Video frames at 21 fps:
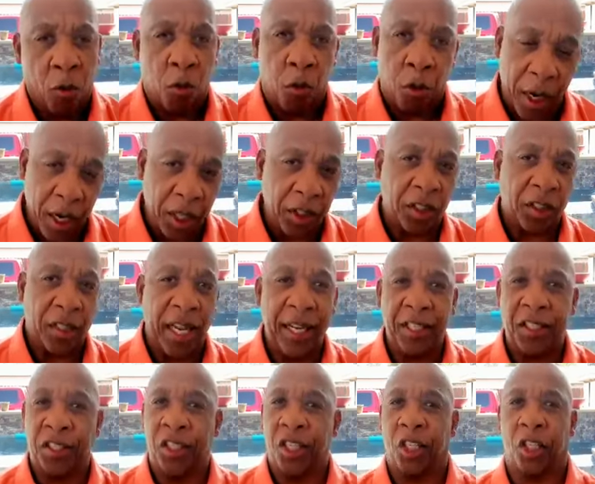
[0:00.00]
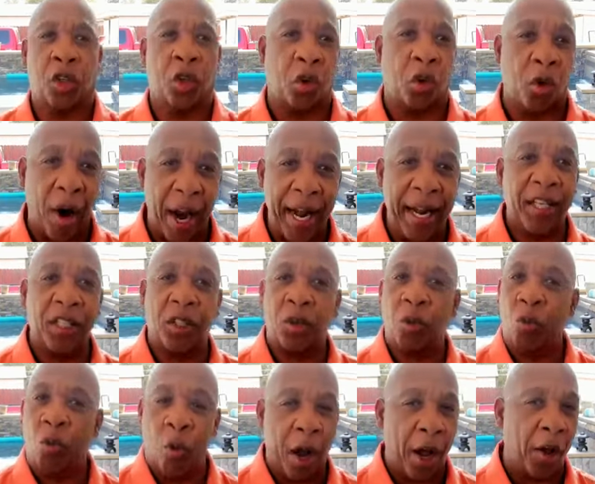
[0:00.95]
Real estate is the
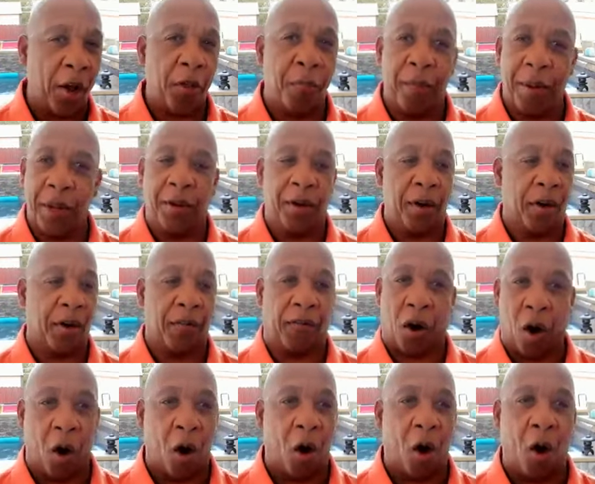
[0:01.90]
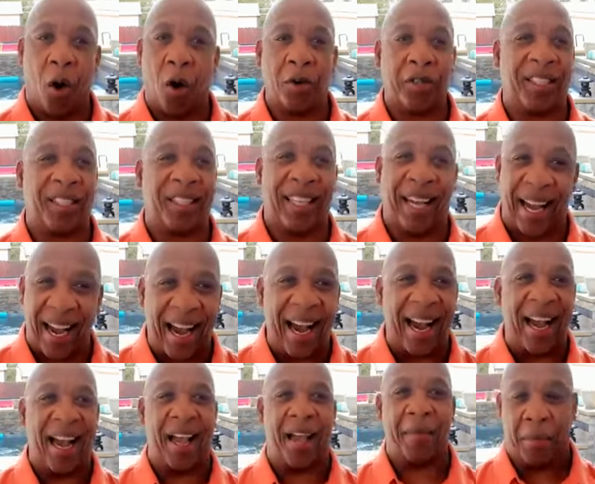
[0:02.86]
greatest wealth builder of all
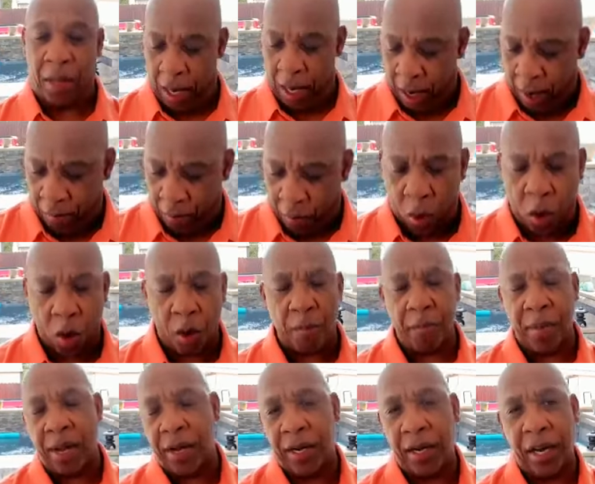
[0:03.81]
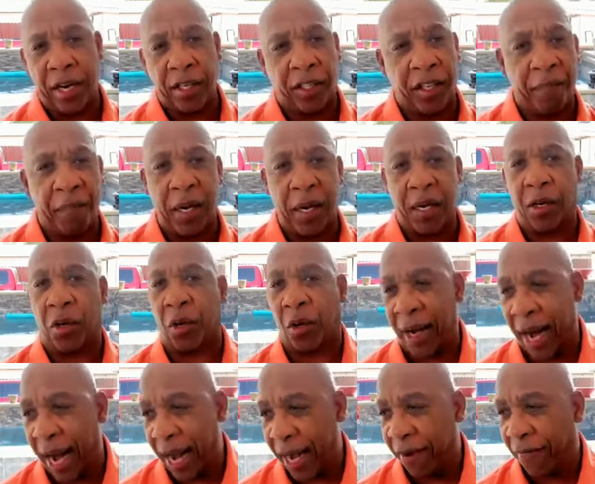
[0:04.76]
time. More millionaires have been
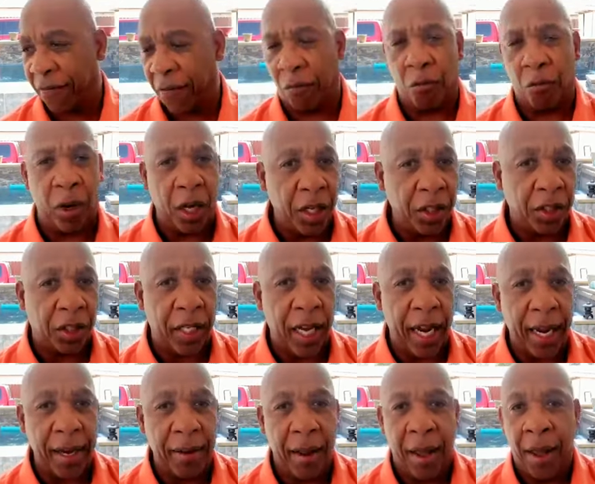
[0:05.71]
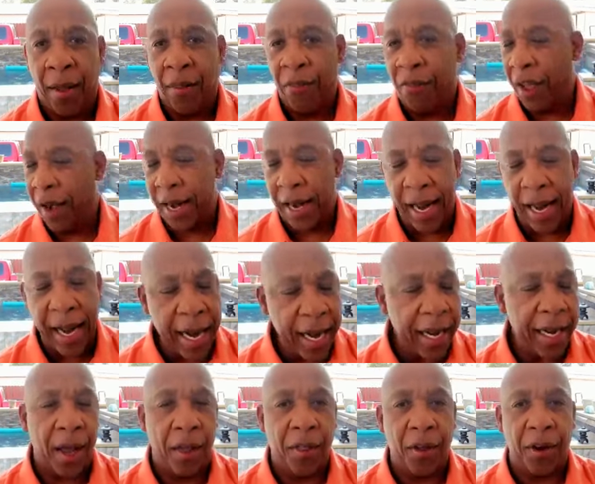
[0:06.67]
created from real estate than
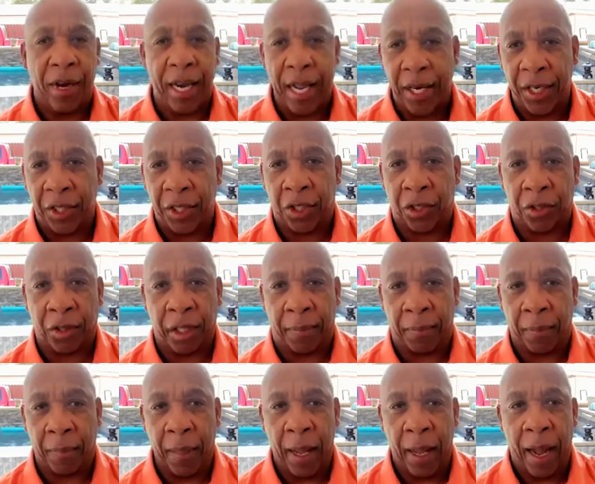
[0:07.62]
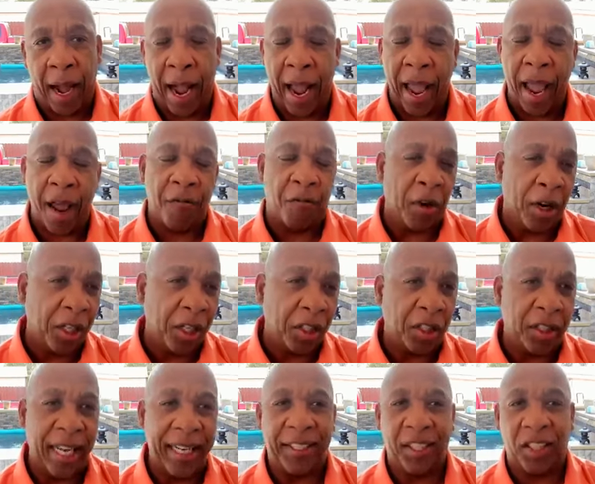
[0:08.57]
any other industry. I have real
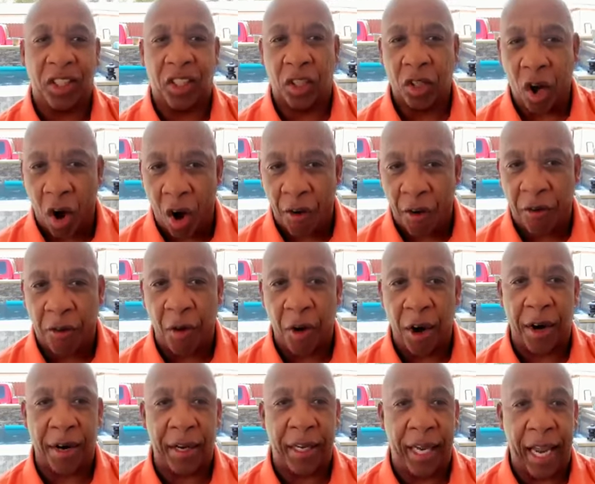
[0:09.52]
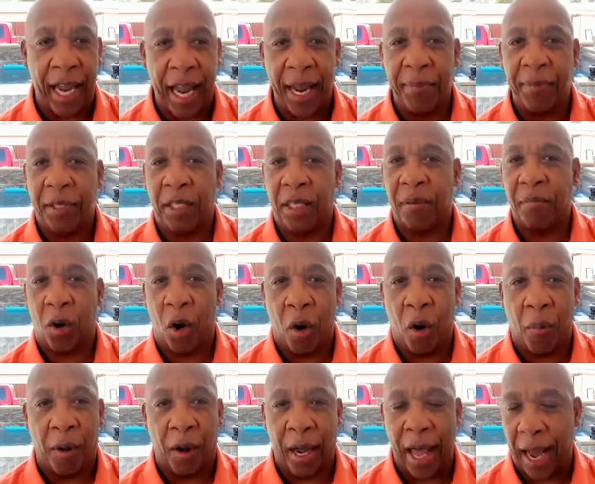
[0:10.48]
estate software, games, and
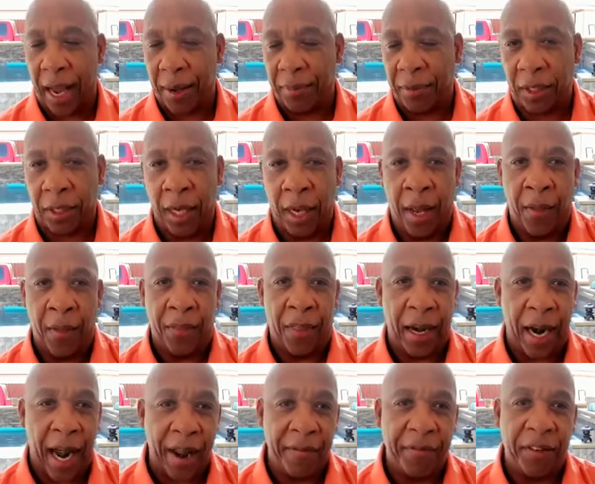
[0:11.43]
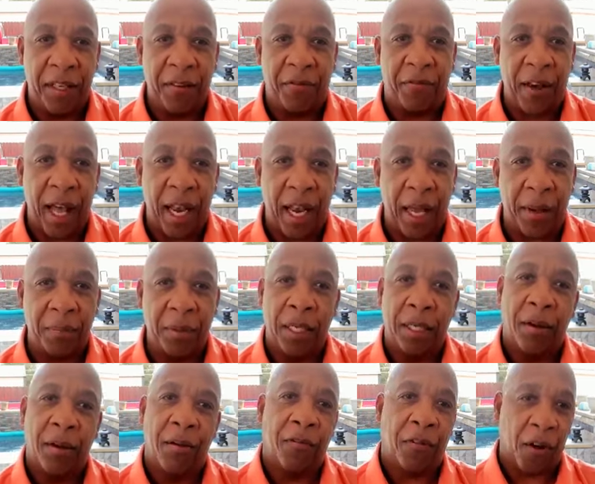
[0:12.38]
mobile apps that I've developed
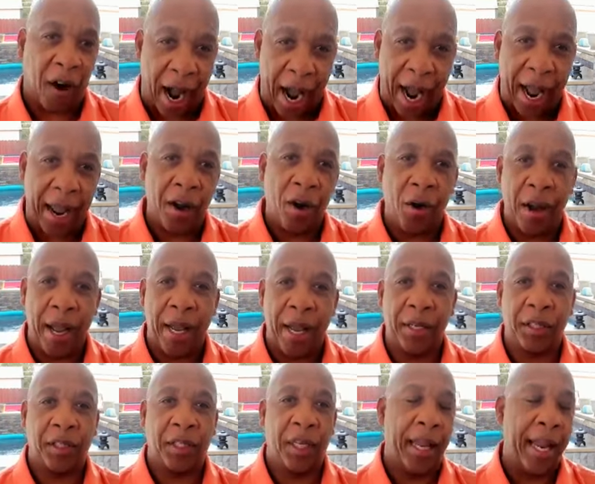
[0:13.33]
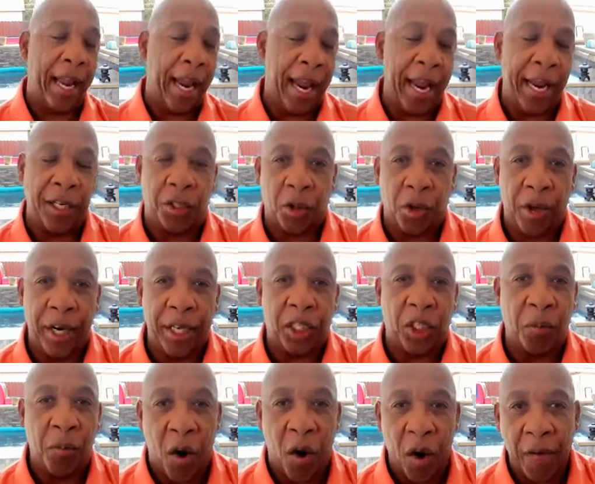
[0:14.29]
for iOS and the Android
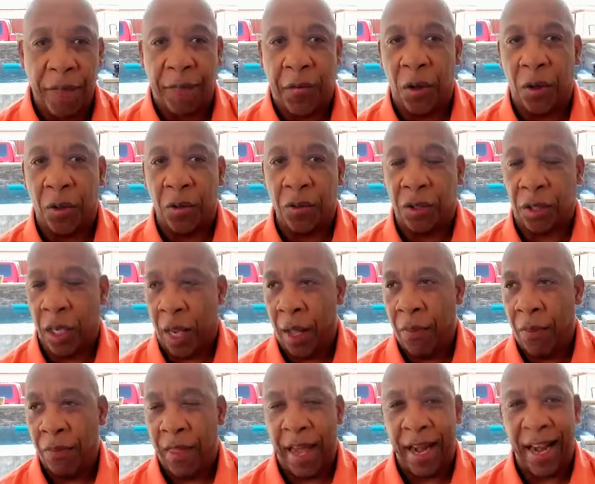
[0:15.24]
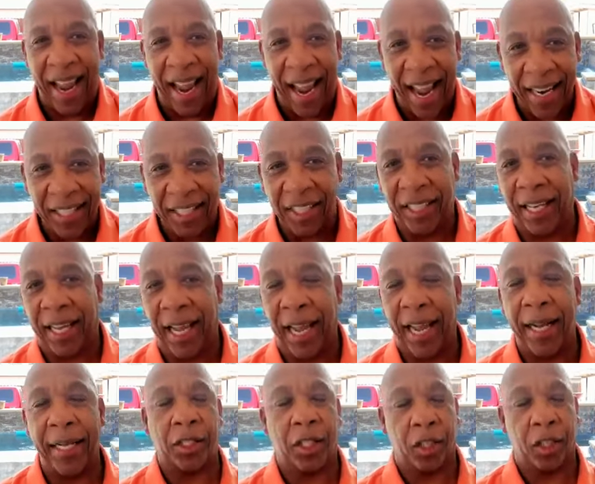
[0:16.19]
smartphones that
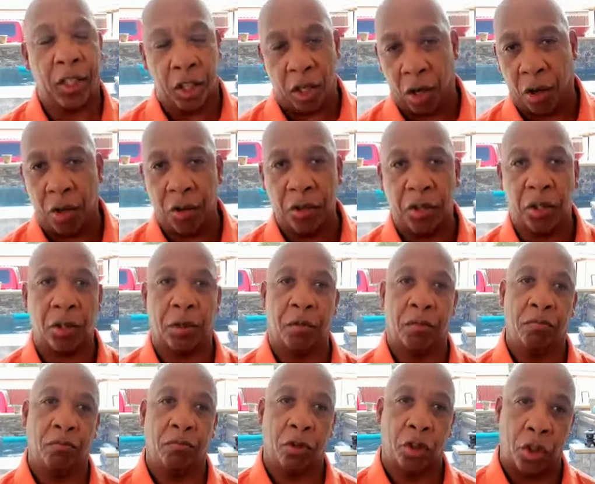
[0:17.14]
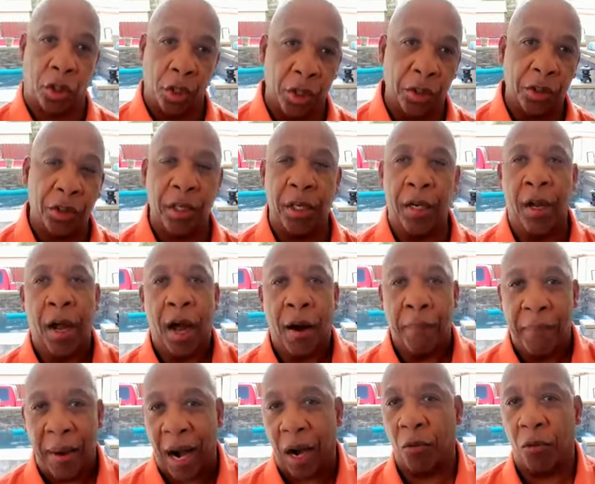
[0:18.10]
educates adults, children
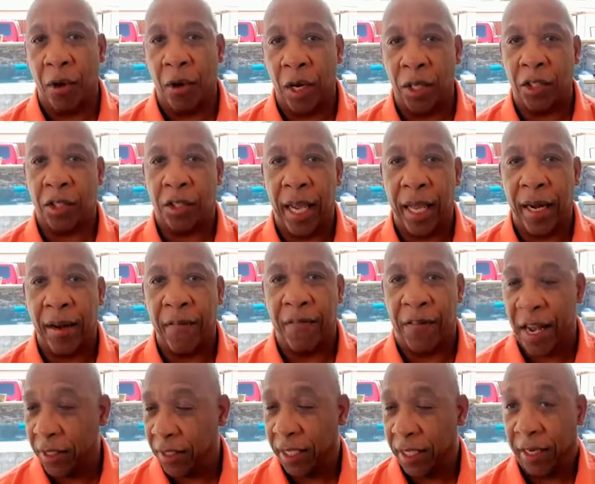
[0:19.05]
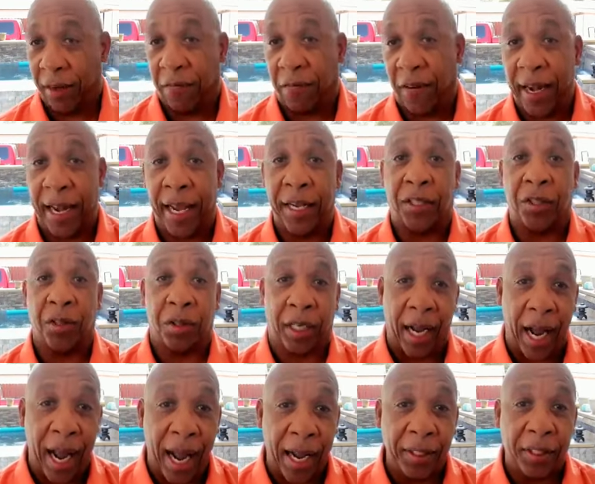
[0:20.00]
about real estate investing and financial
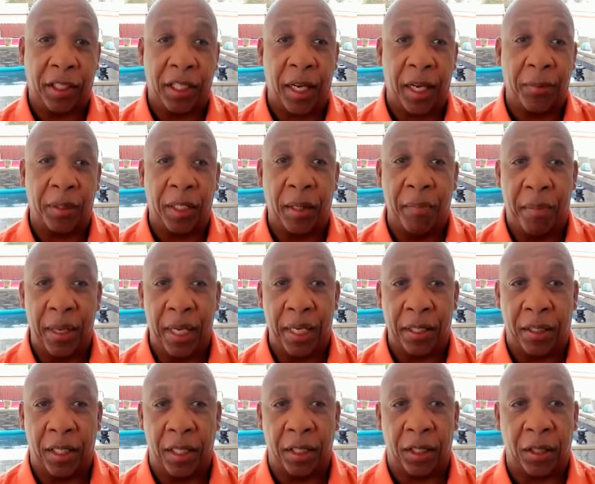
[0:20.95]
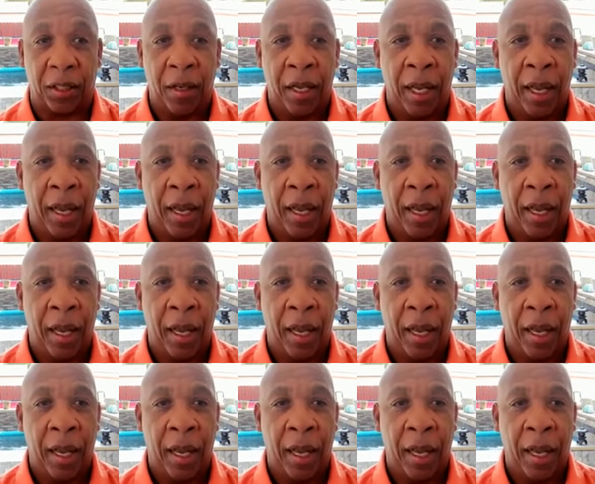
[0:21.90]
concepts in business.